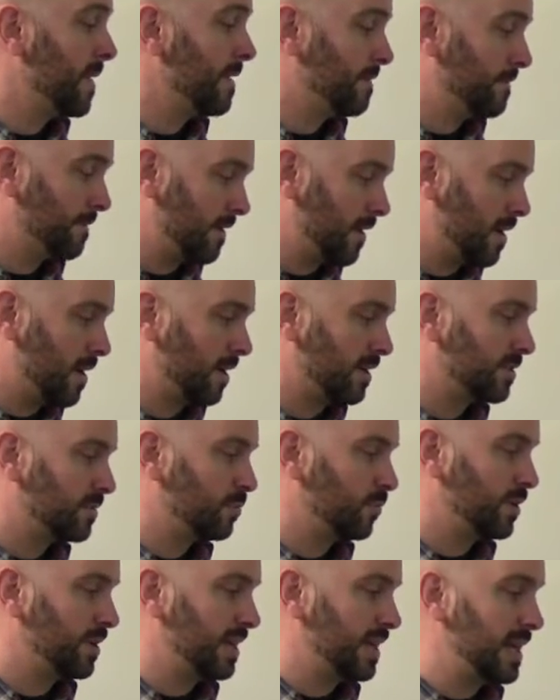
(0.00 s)
Fox
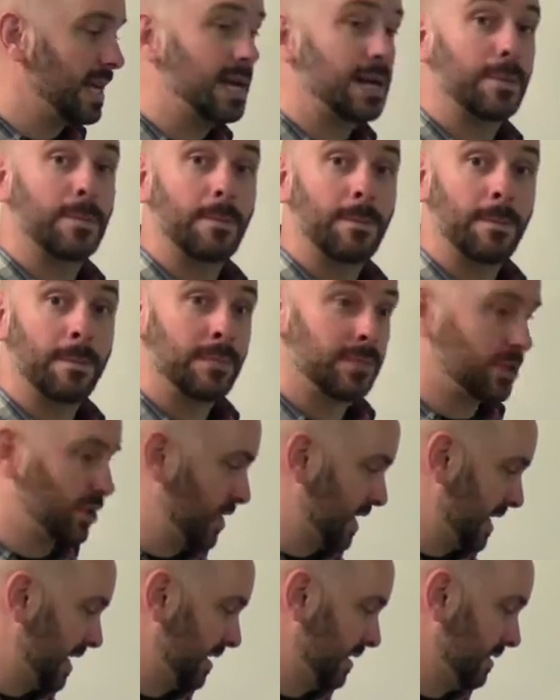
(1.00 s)
would eat
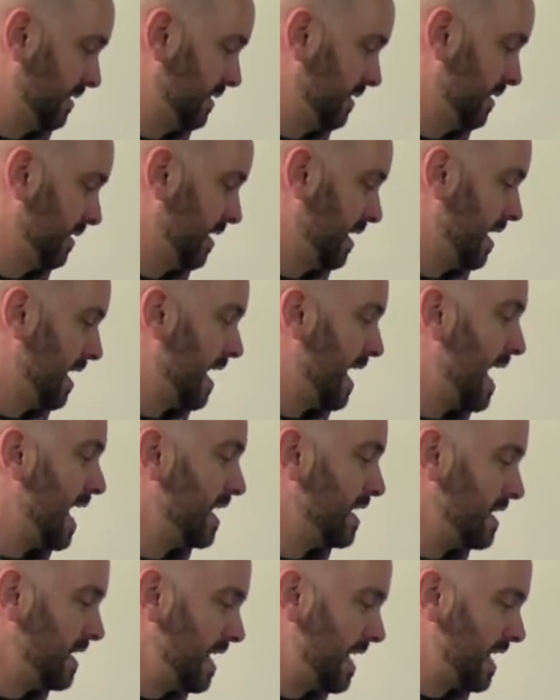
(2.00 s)
chickens
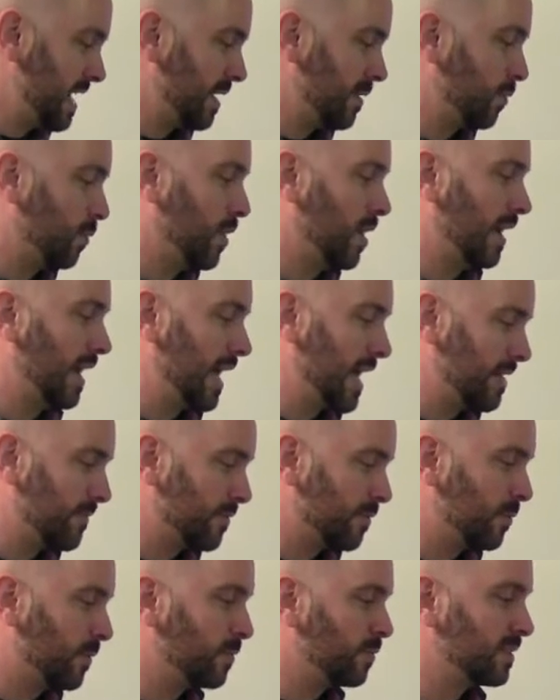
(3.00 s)
at night while
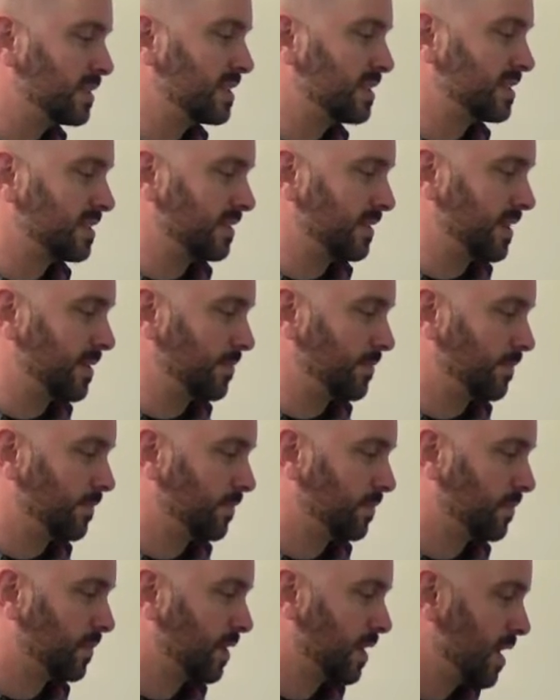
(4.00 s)
everyone was asleep.
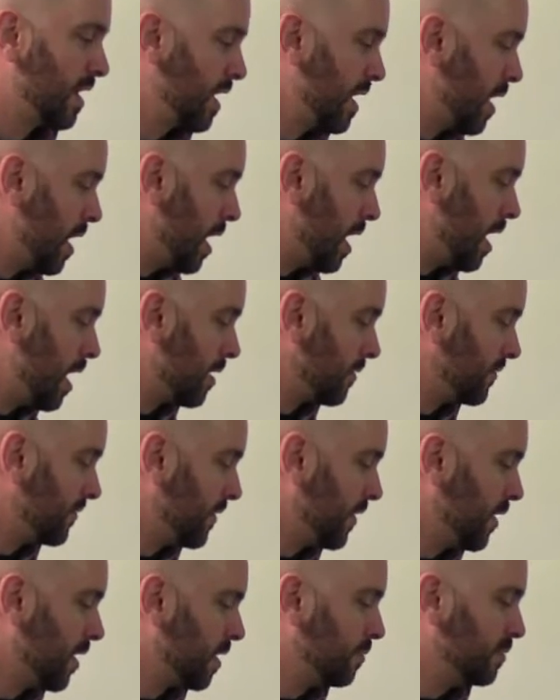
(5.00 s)
Our
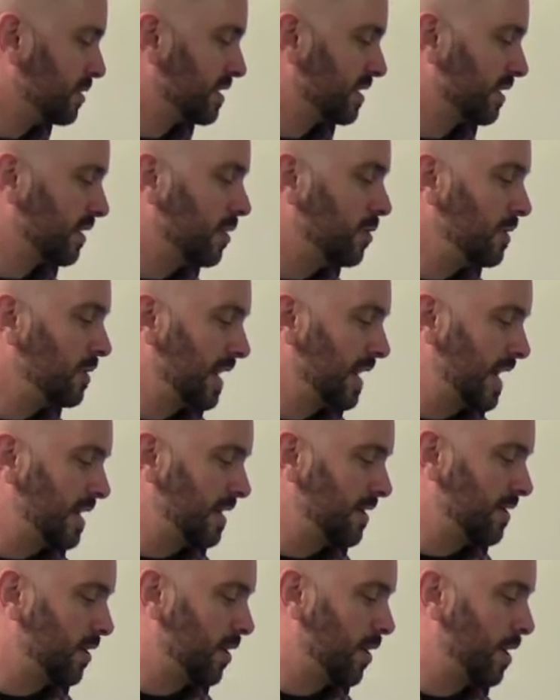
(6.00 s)
farm was
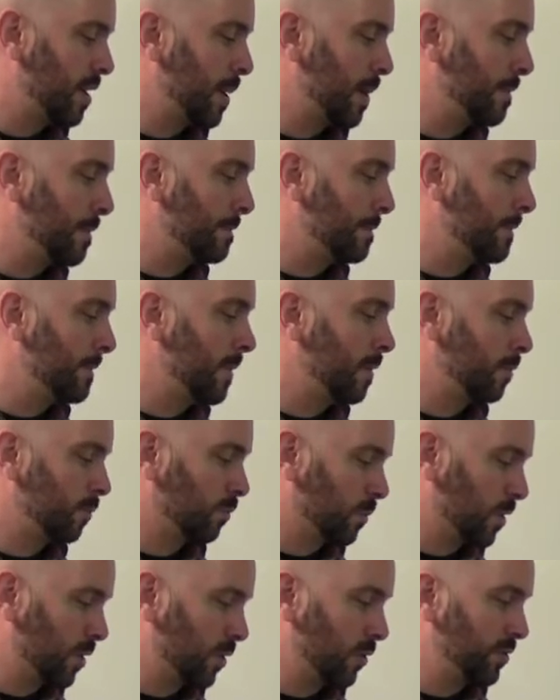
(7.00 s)
located on
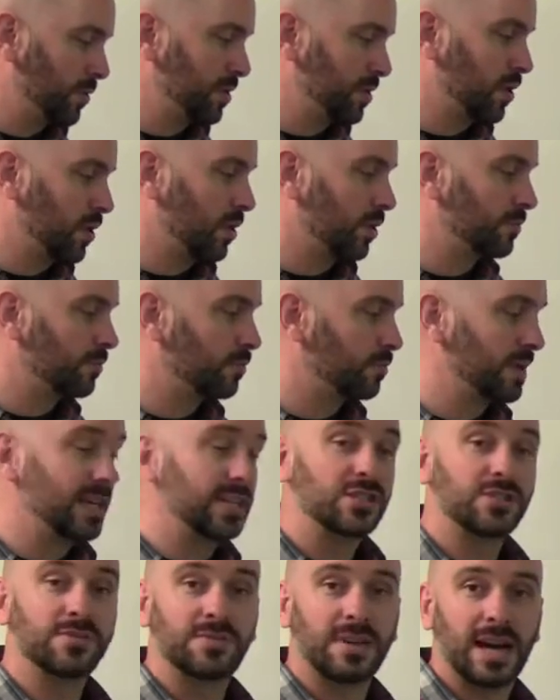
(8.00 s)
road called
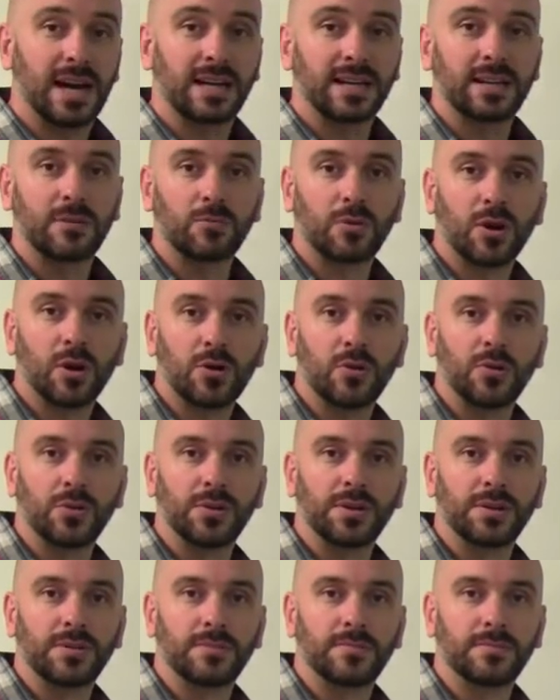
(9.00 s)
Ridge Valley
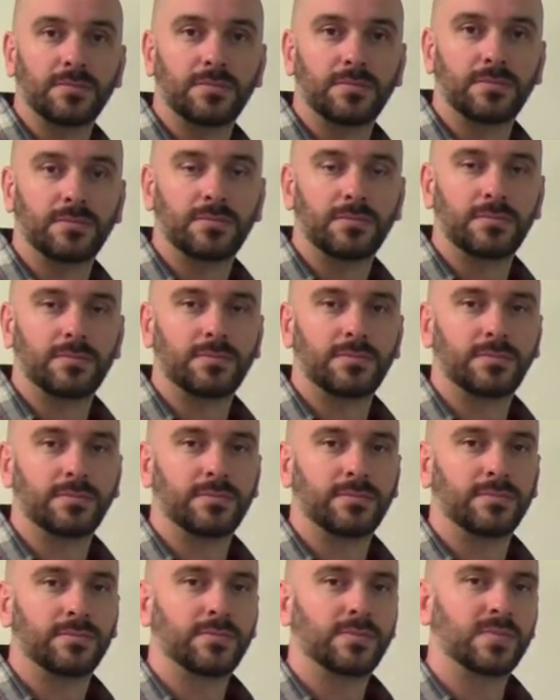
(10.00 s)
Road.
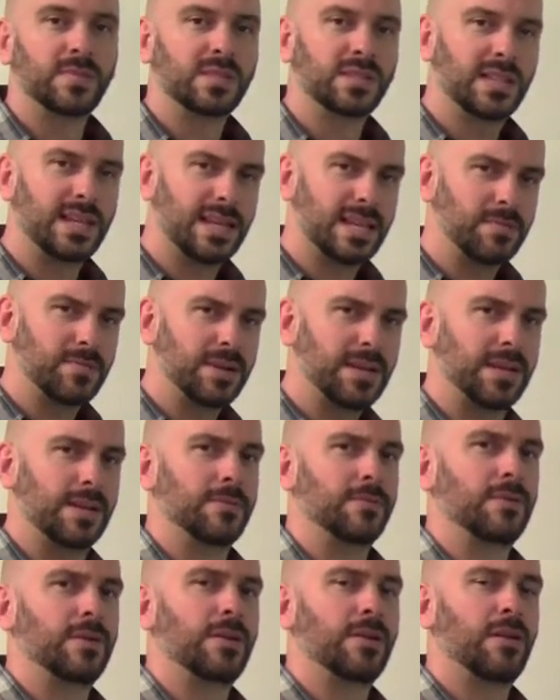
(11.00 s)
Take a minute.
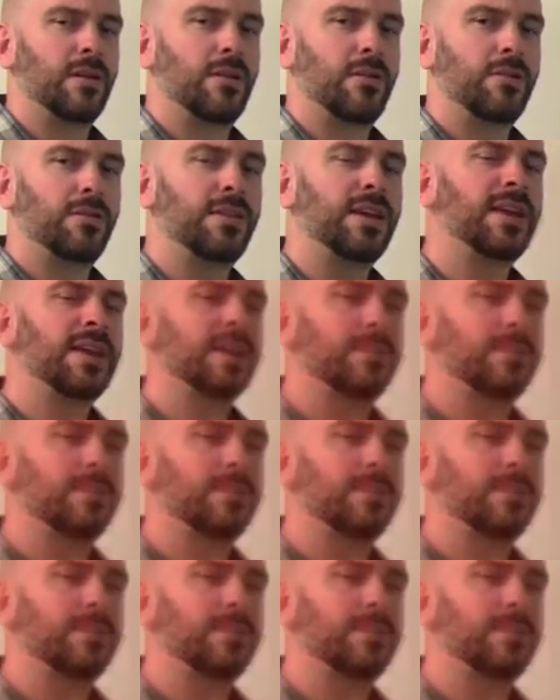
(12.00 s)
Think